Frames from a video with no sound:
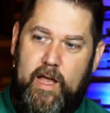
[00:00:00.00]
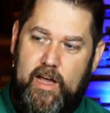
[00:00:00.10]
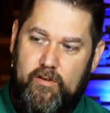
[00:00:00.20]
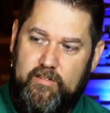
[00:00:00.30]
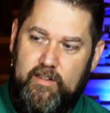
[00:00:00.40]

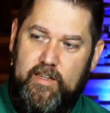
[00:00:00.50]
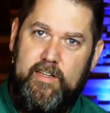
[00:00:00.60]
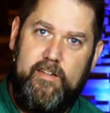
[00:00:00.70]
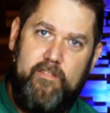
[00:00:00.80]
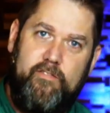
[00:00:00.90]
how to
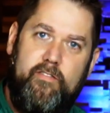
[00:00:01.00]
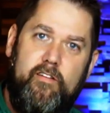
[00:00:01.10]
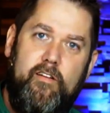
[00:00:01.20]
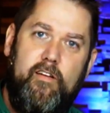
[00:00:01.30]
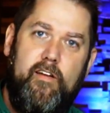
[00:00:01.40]
live,
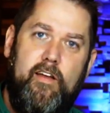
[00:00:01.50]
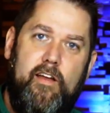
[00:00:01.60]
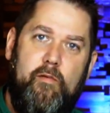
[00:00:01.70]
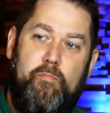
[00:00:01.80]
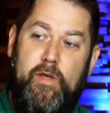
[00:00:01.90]

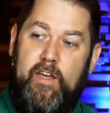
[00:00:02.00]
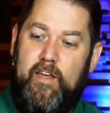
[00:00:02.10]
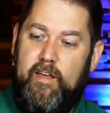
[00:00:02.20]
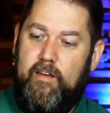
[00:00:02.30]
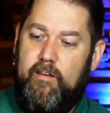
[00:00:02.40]

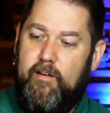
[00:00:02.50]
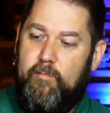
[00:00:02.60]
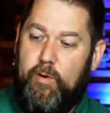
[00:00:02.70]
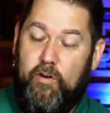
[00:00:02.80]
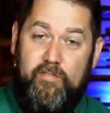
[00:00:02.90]
being
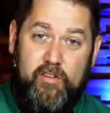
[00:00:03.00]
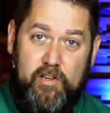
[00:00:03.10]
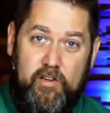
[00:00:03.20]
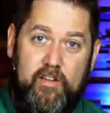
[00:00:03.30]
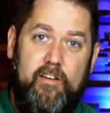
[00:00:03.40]

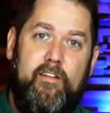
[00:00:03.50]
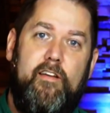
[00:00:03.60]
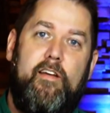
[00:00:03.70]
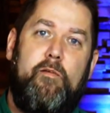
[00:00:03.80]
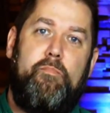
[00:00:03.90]
persecuted,
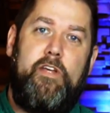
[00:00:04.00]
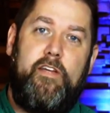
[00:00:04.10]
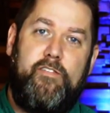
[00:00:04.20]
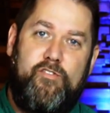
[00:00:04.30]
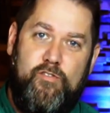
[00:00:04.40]

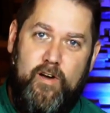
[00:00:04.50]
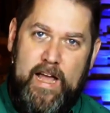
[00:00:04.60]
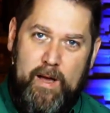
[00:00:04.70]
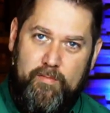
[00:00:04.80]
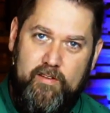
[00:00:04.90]
being
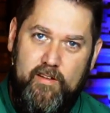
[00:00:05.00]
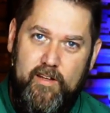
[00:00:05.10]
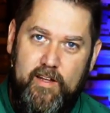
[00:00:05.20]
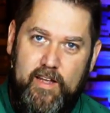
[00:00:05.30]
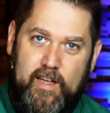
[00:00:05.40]
trapped
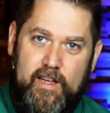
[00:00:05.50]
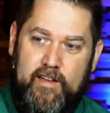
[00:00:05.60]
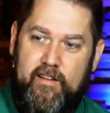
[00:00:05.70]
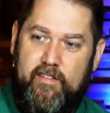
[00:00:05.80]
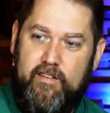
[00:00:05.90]

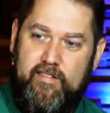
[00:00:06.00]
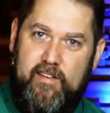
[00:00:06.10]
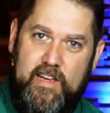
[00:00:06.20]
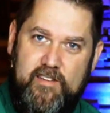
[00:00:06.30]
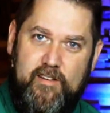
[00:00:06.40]
in the
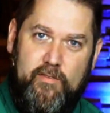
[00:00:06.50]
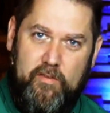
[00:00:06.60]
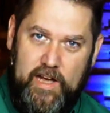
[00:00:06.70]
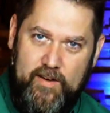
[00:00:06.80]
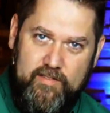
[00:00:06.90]
station
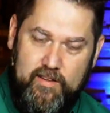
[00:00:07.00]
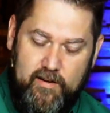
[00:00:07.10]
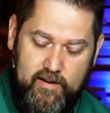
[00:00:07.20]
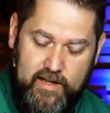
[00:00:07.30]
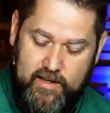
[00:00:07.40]
of life that
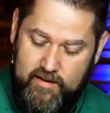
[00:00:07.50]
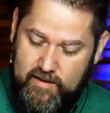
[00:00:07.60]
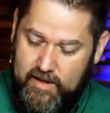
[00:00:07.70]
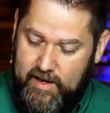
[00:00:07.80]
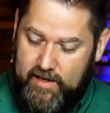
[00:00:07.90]
they're
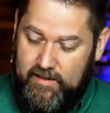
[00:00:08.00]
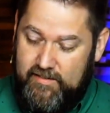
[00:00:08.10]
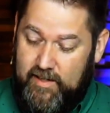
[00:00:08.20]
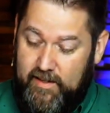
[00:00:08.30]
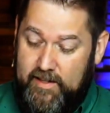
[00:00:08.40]
in, and
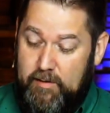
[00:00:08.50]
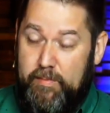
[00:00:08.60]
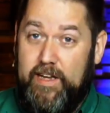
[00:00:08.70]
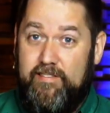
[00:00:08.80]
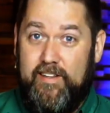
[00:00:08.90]
he's telling them
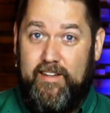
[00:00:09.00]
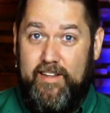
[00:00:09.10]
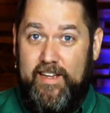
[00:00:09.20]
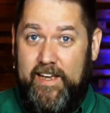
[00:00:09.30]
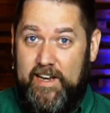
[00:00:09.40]

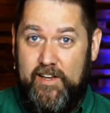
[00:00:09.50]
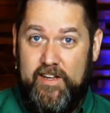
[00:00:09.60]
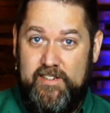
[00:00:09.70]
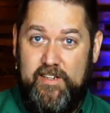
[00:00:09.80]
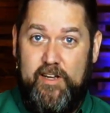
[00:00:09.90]
basically, in a
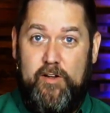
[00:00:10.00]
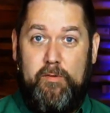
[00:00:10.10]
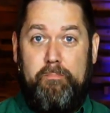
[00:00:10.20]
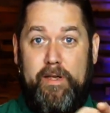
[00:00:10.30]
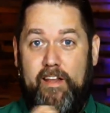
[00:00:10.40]

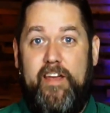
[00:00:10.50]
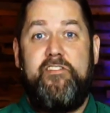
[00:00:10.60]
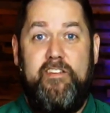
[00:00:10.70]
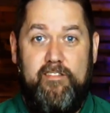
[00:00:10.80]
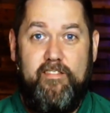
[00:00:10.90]
nutshell, be like
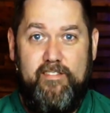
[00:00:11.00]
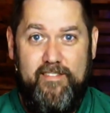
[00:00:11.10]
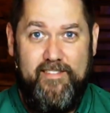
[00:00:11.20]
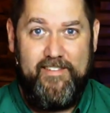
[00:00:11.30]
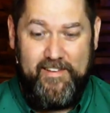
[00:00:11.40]
Jesus,
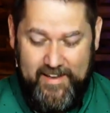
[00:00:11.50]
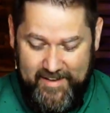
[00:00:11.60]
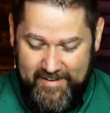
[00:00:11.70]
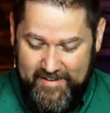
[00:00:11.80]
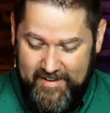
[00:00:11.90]

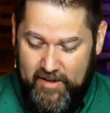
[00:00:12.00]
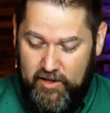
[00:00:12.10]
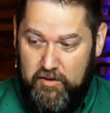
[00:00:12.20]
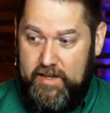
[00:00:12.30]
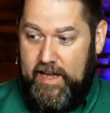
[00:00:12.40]
okay?
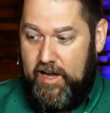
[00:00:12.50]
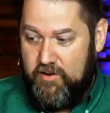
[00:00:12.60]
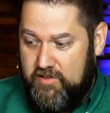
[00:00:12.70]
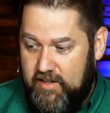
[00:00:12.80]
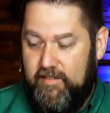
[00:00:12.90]
Look at
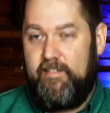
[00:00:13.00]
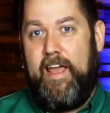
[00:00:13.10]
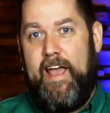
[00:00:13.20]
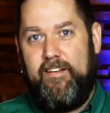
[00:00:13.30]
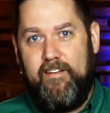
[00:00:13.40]
how Jesus
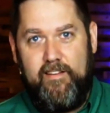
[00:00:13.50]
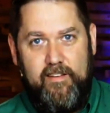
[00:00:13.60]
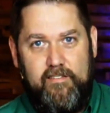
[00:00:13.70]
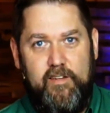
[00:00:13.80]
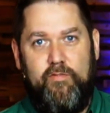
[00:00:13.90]
acted in
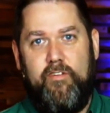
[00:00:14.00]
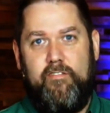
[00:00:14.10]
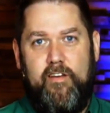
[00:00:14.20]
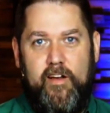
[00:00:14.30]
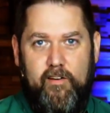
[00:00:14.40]
these different
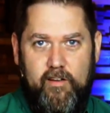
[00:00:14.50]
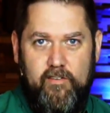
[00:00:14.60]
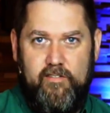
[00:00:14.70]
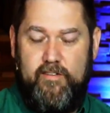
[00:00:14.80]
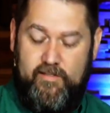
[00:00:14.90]

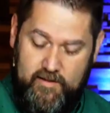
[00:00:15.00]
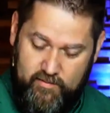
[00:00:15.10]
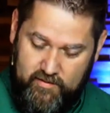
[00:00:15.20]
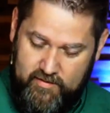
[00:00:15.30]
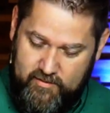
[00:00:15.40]
scenarios, these
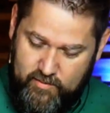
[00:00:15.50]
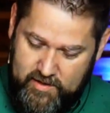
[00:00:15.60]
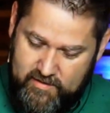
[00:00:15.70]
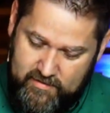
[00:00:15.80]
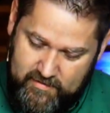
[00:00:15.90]
different
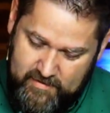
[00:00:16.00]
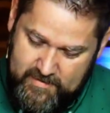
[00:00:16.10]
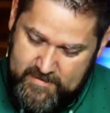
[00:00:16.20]
situations.